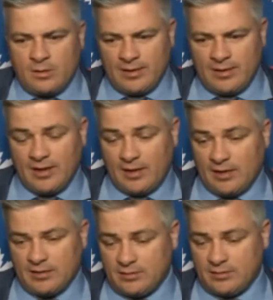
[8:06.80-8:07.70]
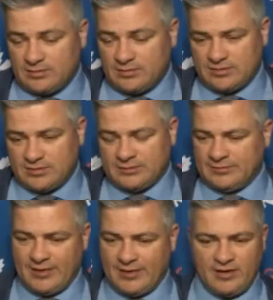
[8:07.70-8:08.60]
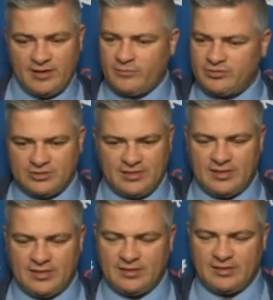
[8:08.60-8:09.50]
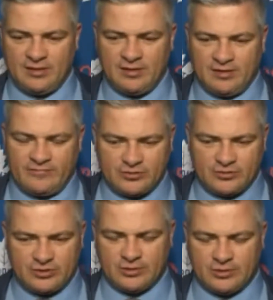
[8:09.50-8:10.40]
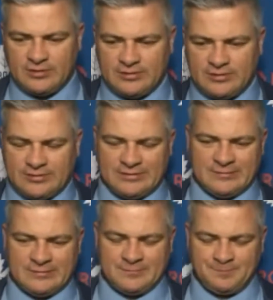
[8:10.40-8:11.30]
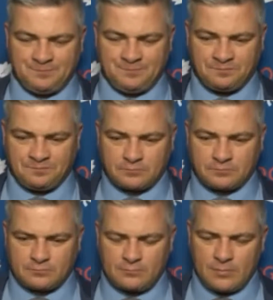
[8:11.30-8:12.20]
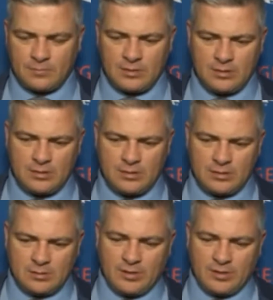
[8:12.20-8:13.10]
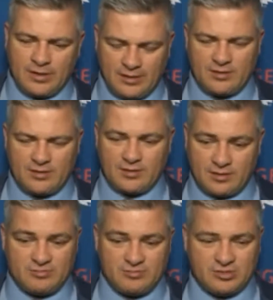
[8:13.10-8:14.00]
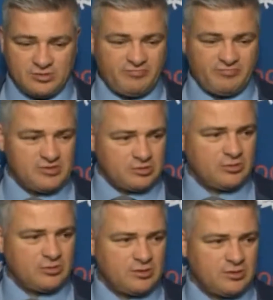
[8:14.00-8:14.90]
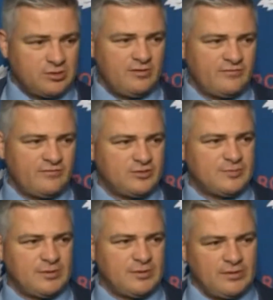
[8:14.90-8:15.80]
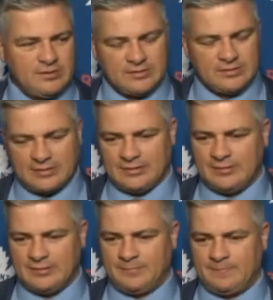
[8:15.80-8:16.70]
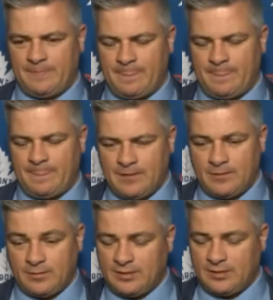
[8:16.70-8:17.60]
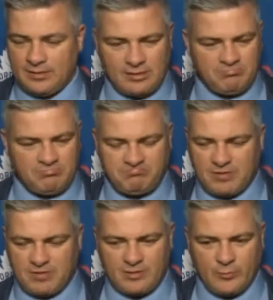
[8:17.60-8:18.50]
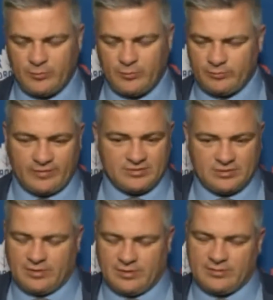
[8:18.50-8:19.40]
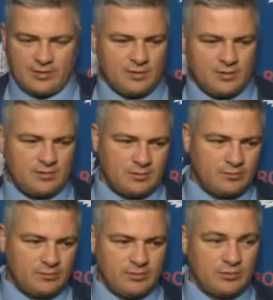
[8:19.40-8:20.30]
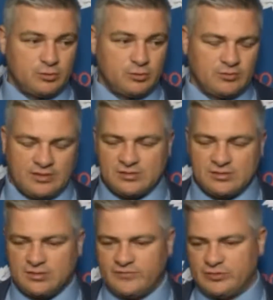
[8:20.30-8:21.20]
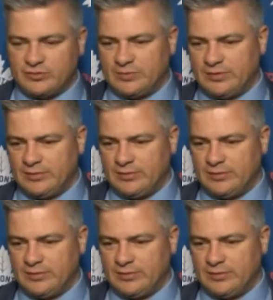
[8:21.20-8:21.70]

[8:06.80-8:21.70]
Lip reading: Yeah, I thought, you never know what you're going to get, for sure. But I thought it was a good physical, competitive first period. I thought we were obviously right there. We controlled things in the first period.